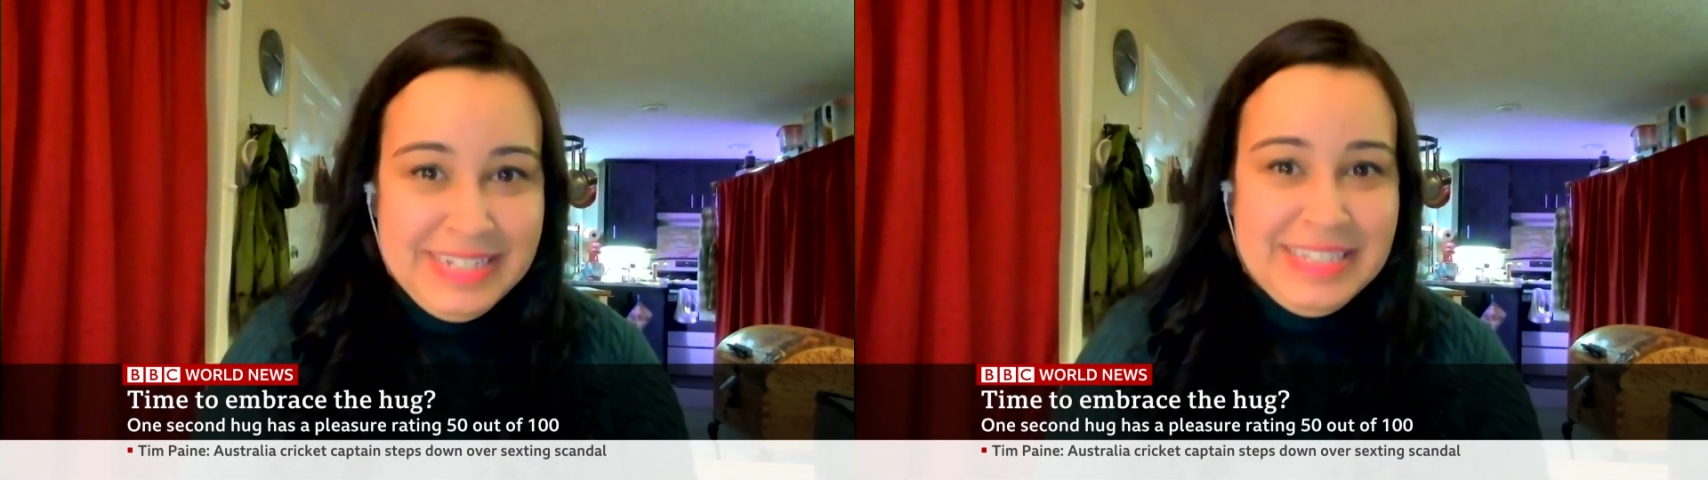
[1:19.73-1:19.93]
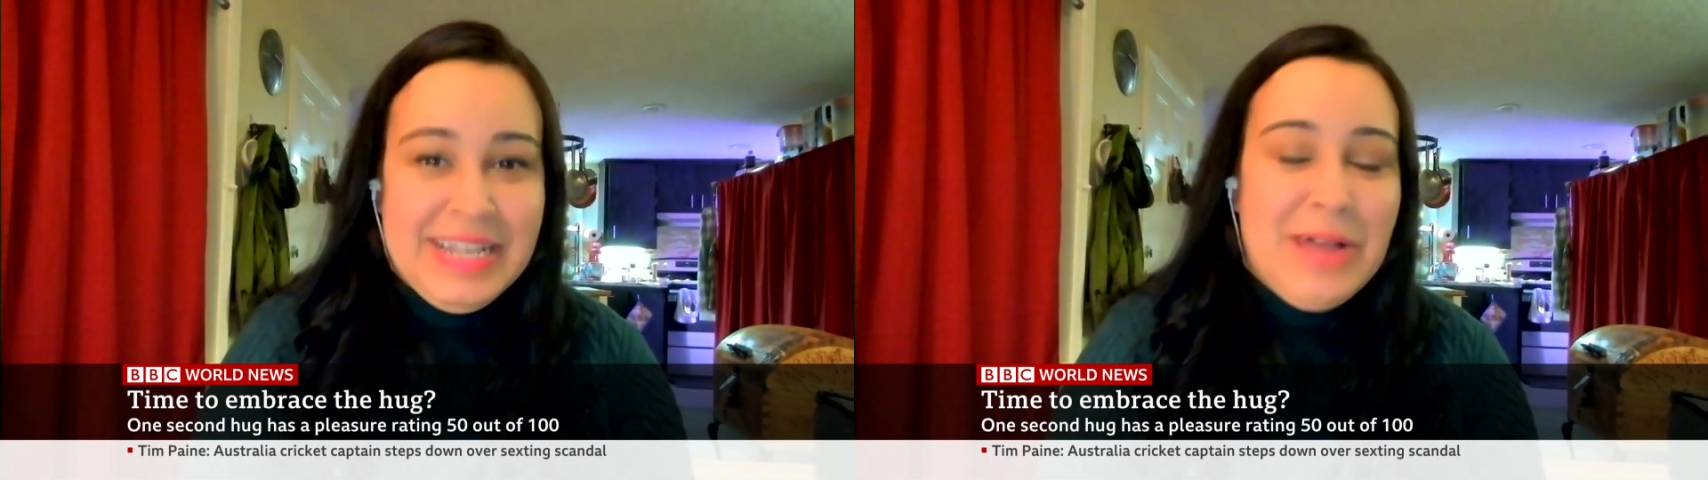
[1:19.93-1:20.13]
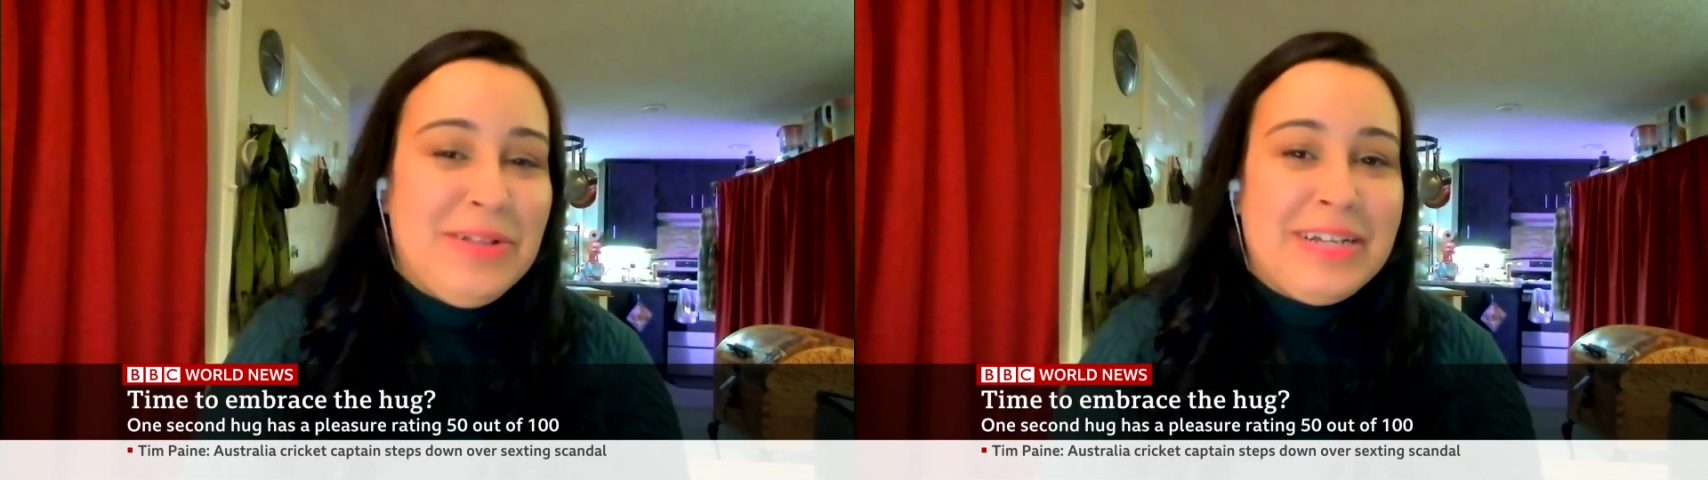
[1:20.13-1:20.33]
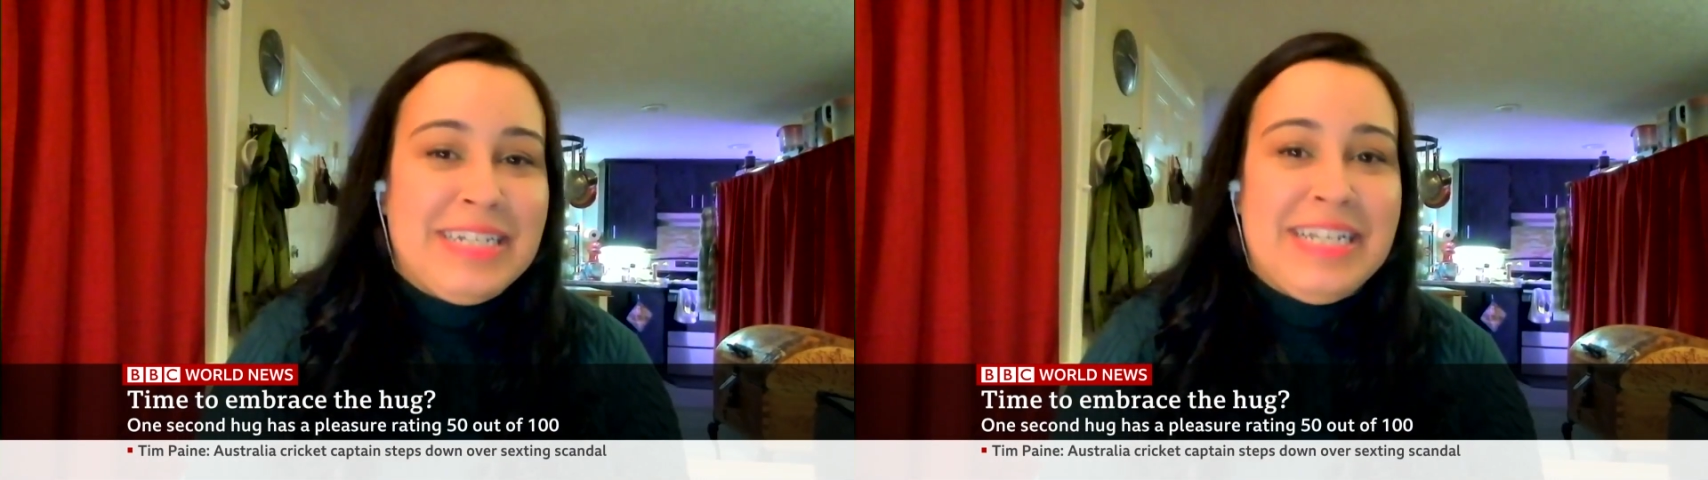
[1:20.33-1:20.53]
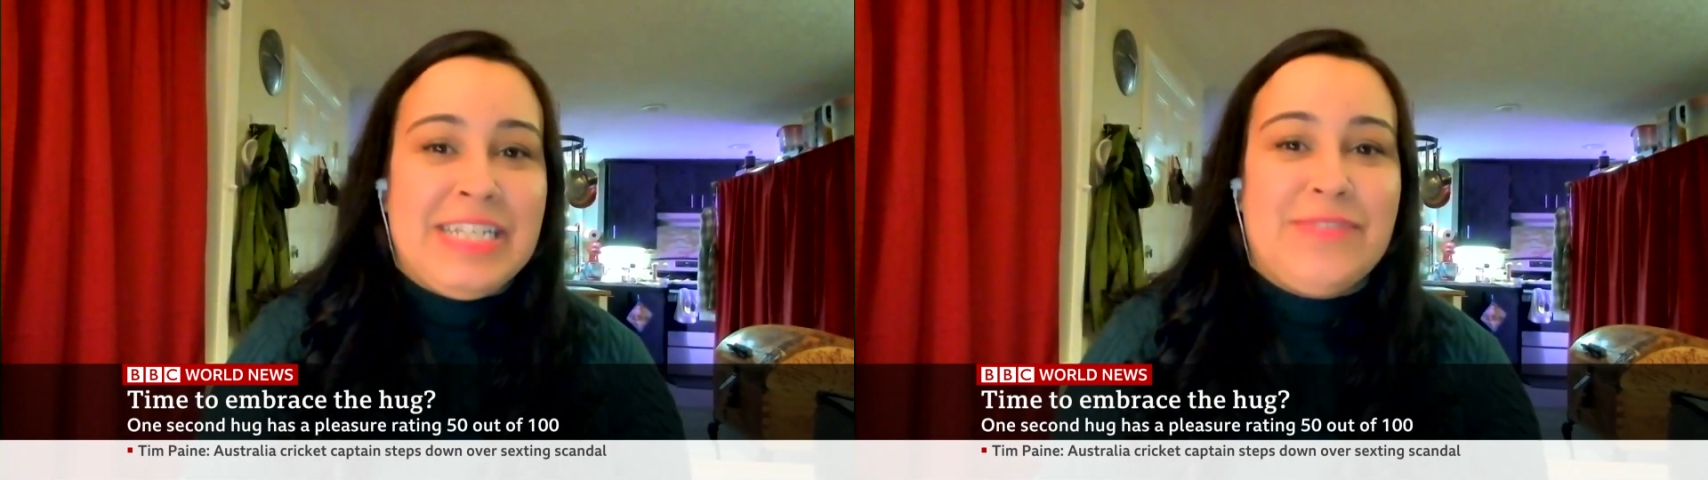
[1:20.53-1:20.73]
is how long
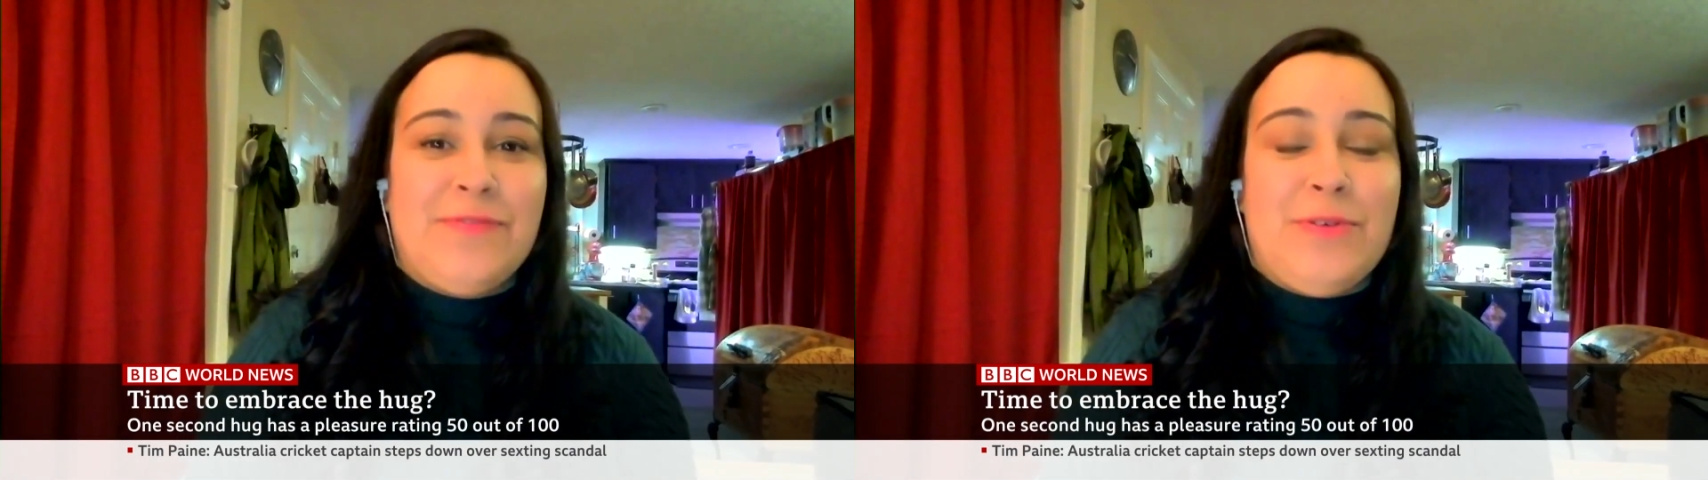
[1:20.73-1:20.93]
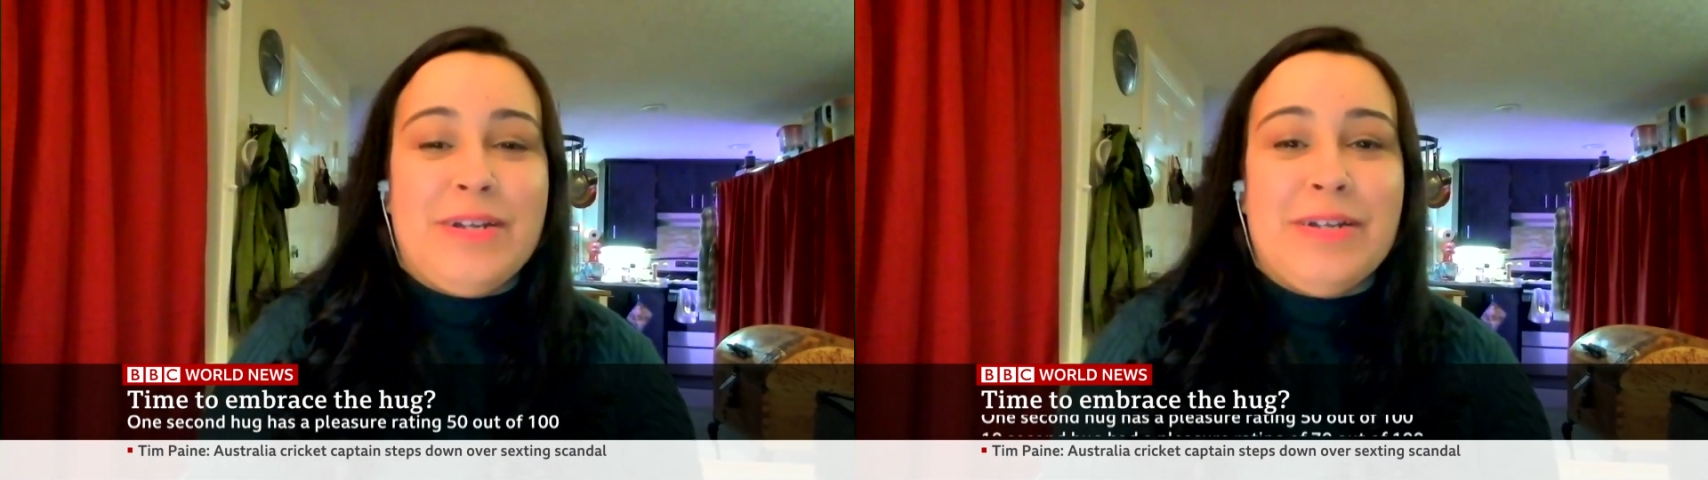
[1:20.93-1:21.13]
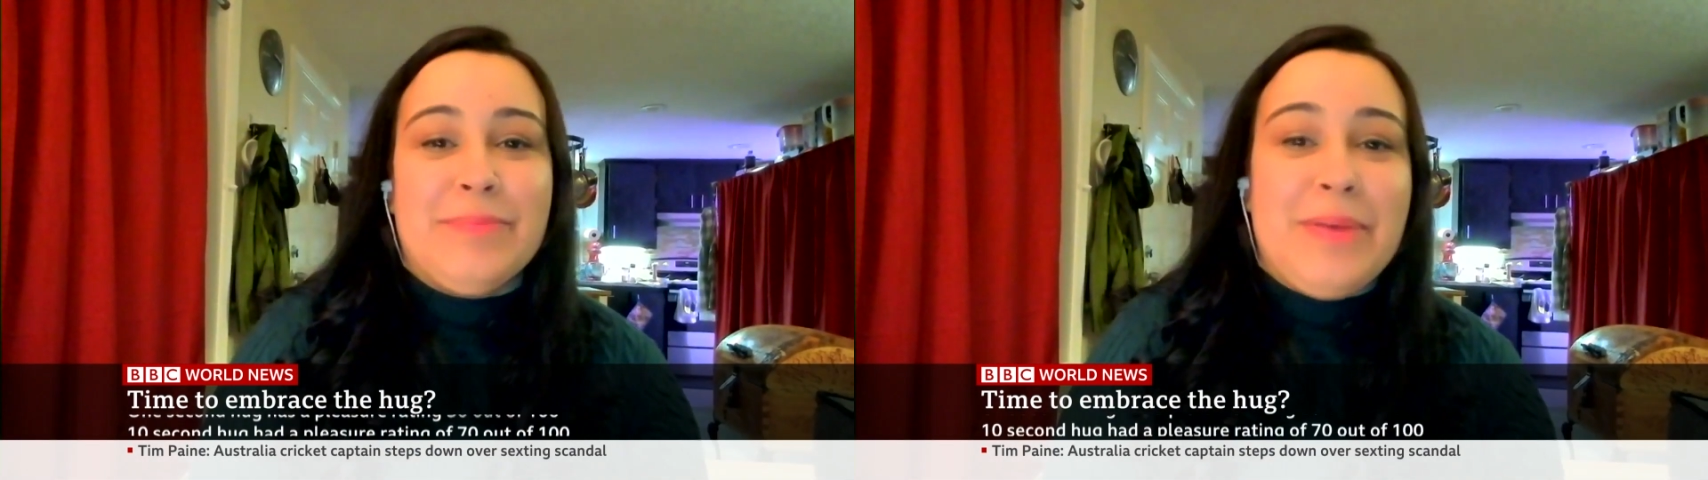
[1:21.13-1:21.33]
it takes for